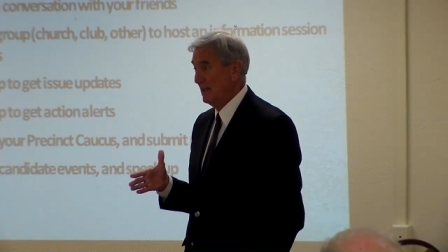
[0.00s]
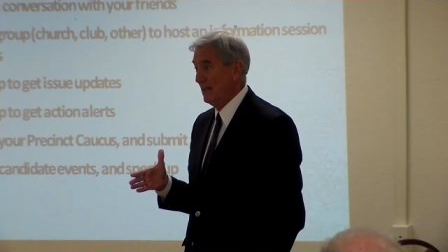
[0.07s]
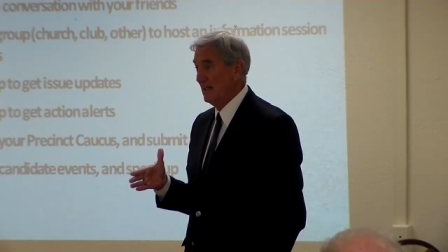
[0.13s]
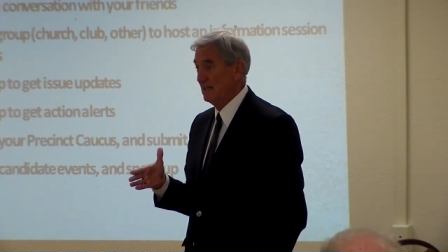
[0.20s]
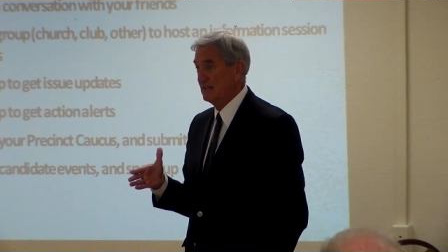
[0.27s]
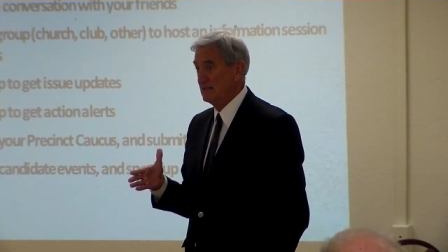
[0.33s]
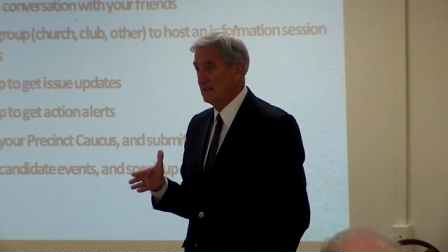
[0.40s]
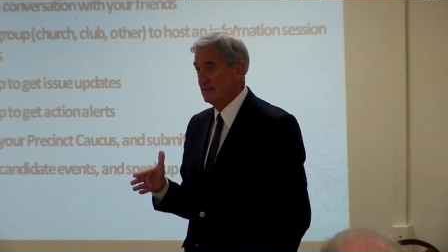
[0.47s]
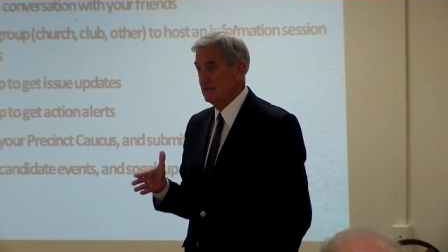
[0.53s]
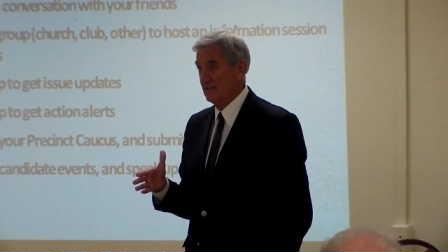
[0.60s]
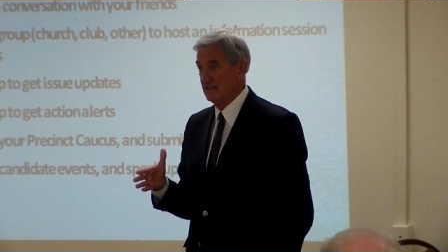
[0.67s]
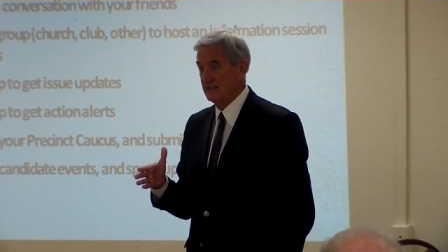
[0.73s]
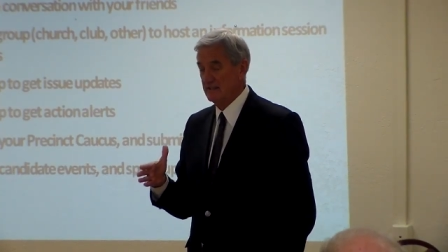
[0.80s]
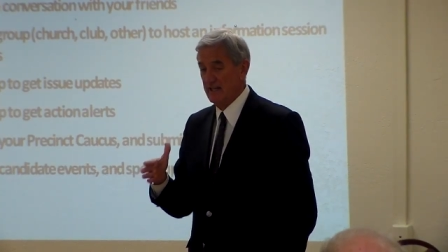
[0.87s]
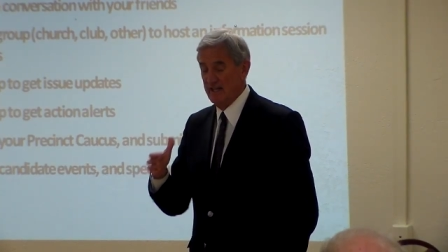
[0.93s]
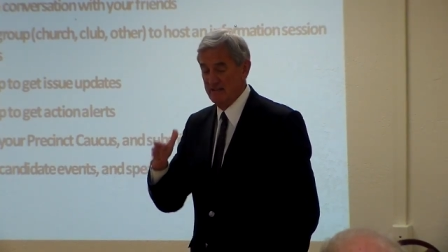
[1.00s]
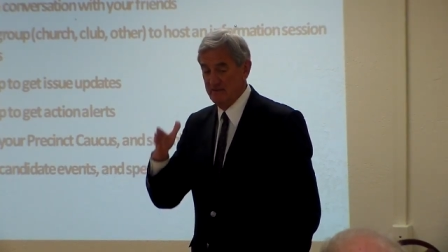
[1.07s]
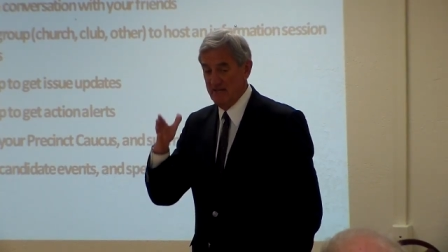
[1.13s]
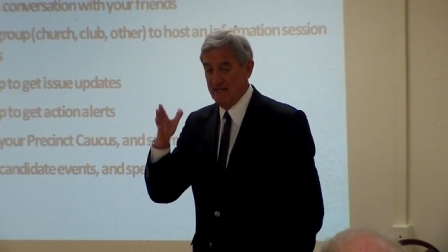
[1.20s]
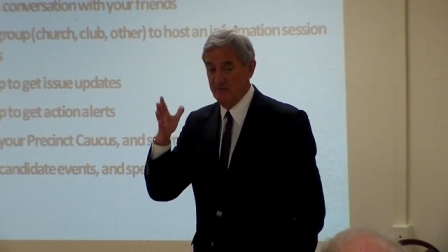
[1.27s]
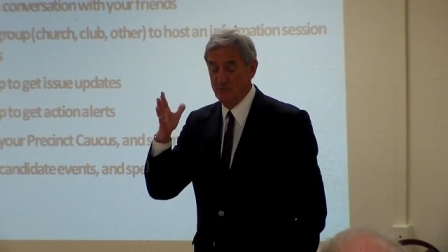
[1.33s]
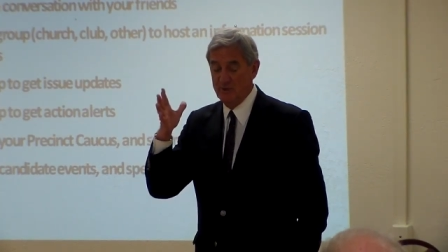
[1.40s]
Uh, to,
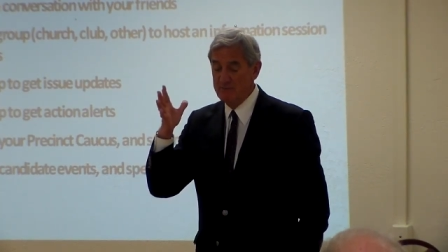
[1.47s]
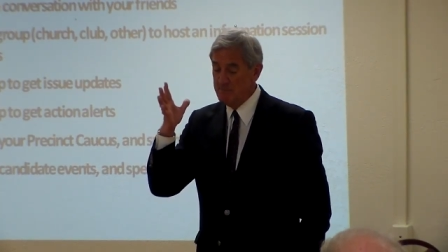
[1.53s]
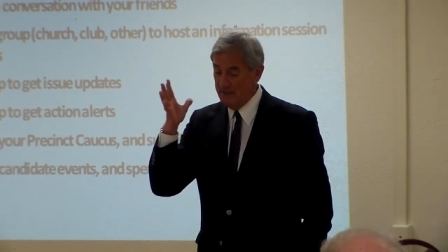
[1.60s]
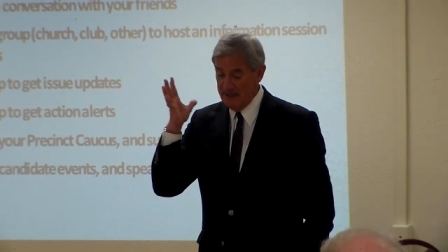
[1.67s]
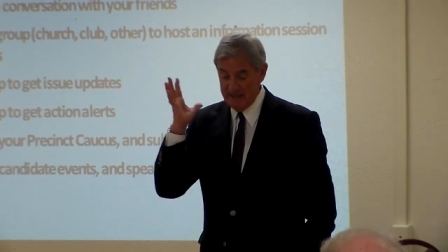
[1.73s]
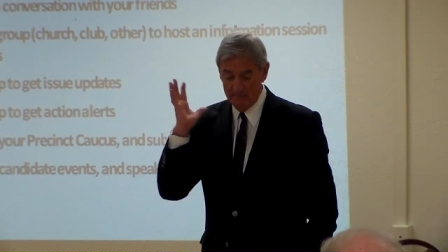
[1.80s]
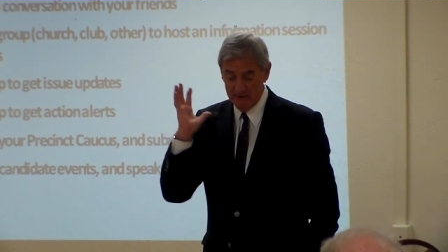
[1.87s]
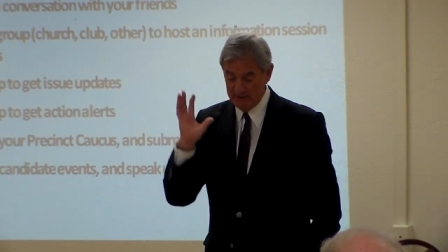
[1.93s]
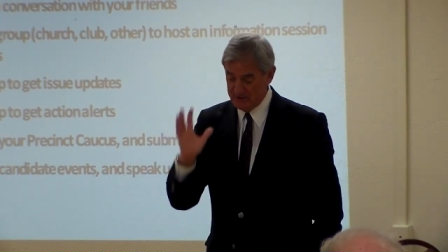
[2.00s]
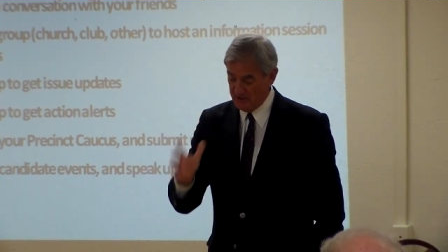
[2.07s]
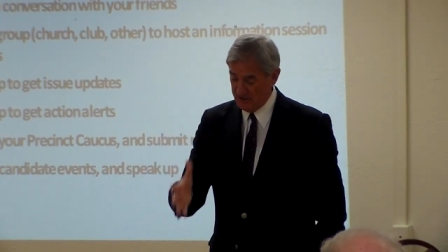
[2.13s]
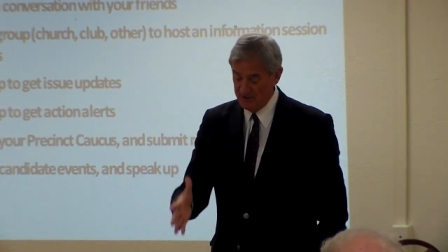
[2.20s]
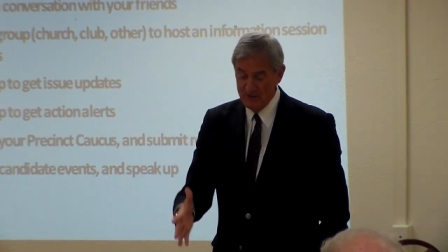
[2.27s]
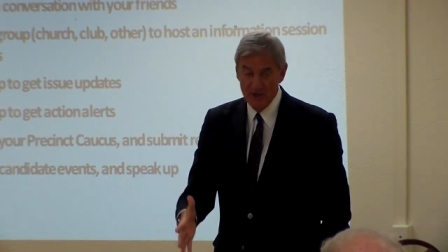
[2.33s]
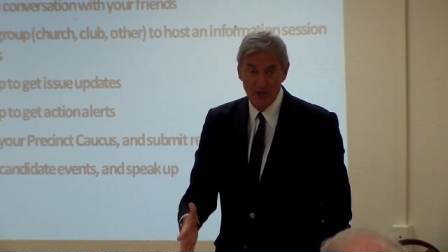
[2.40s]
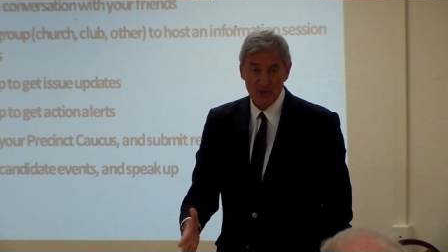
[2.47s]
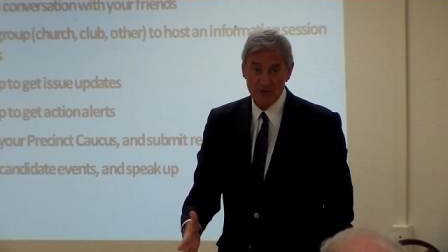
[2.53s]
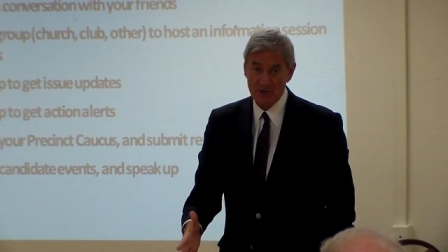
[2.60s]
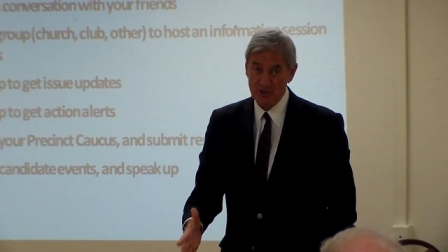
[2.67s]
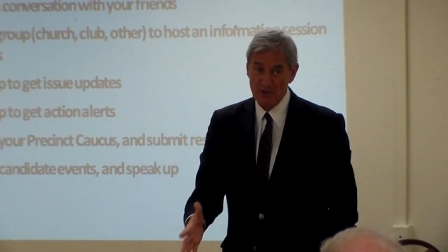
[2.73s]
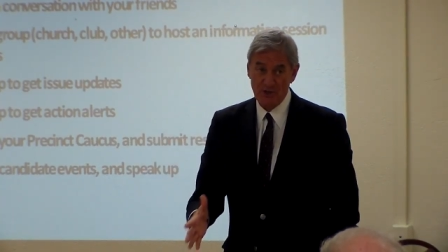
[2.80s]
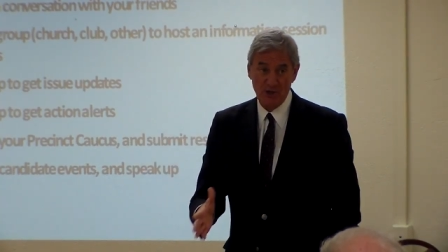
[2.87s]
and, and, we've been able to
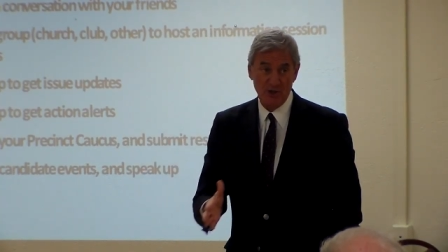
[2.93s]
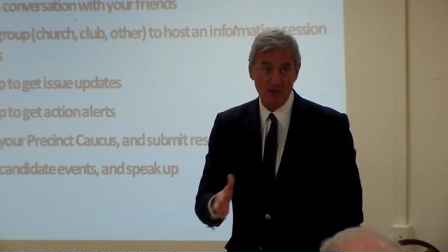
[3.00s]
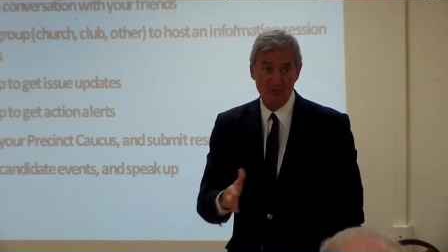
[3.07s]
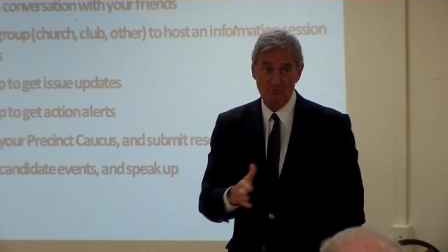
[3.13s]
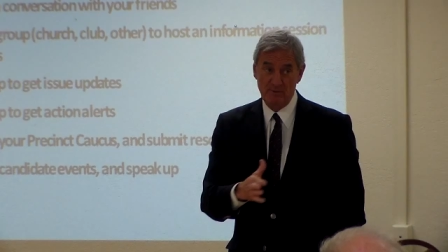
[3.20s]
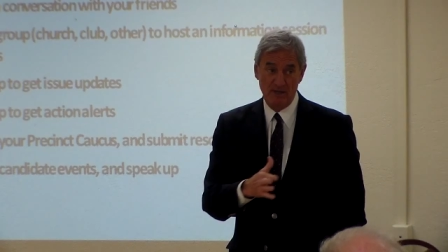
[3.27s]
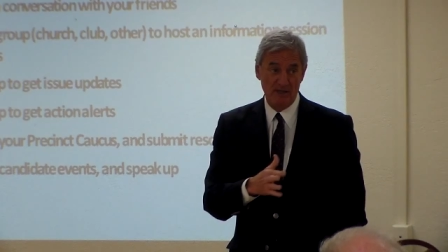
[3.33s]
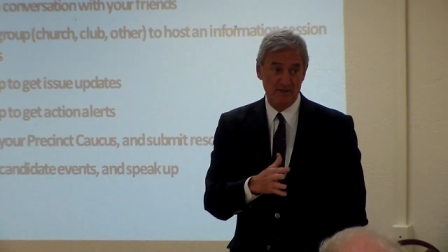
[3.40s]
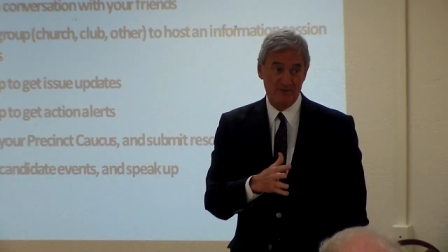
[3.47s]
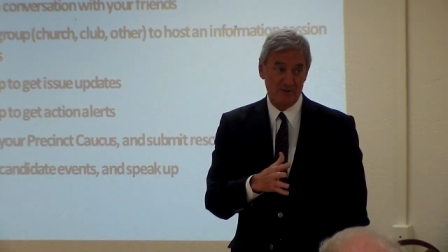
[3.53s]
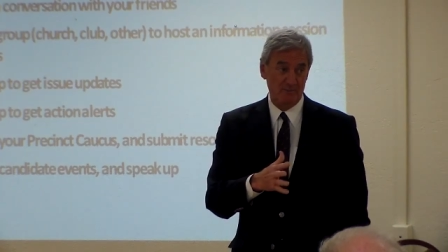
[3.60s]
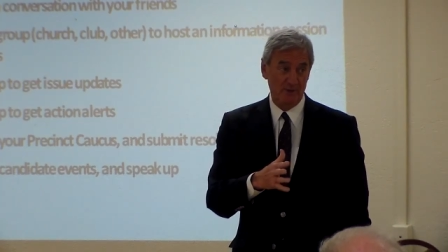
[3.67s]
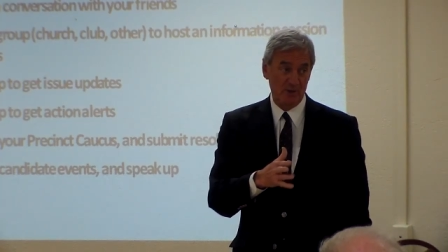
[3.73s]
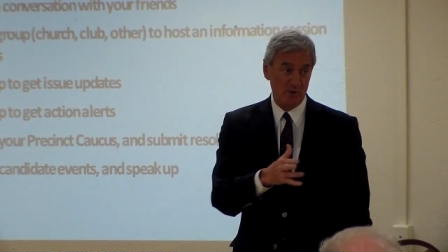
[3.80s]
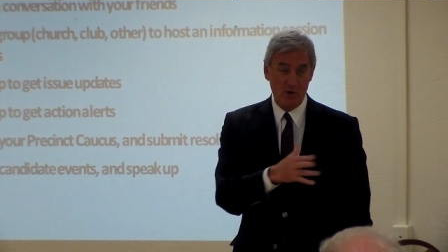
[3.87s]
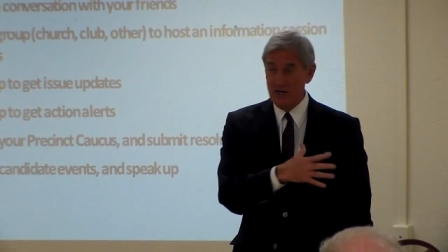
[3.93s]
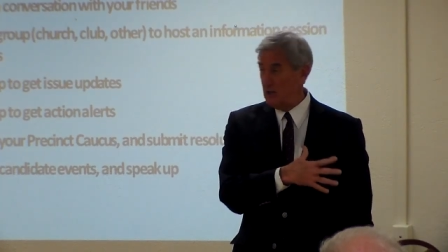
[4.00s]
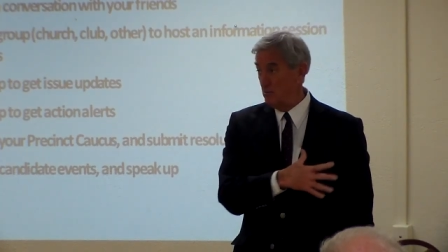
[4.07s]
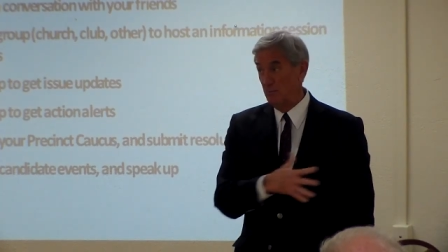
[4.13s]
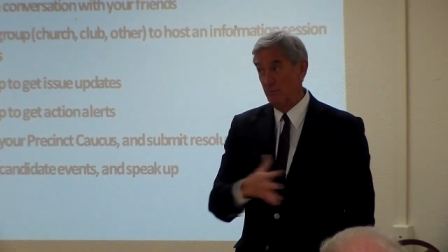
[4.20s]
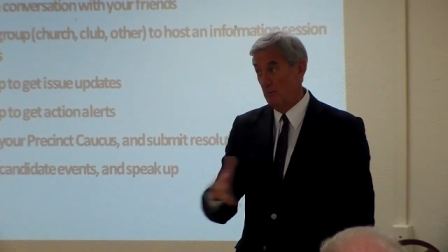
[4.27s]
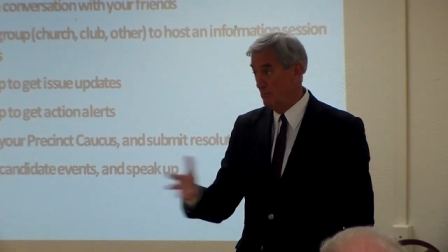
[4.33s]
secure uh, some
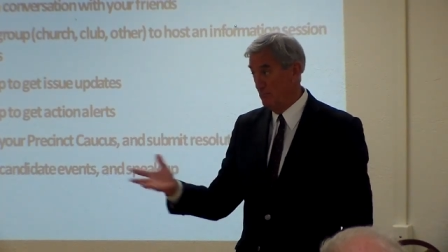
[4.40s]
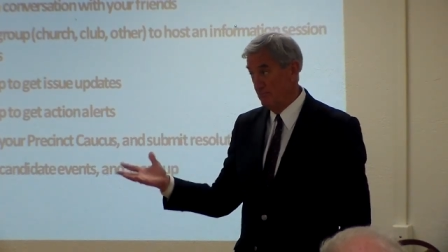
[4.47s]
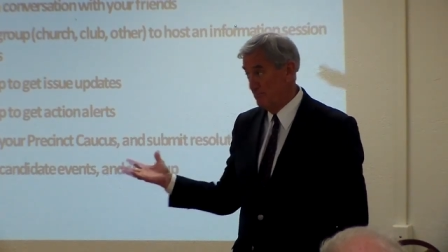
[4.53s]
incredible,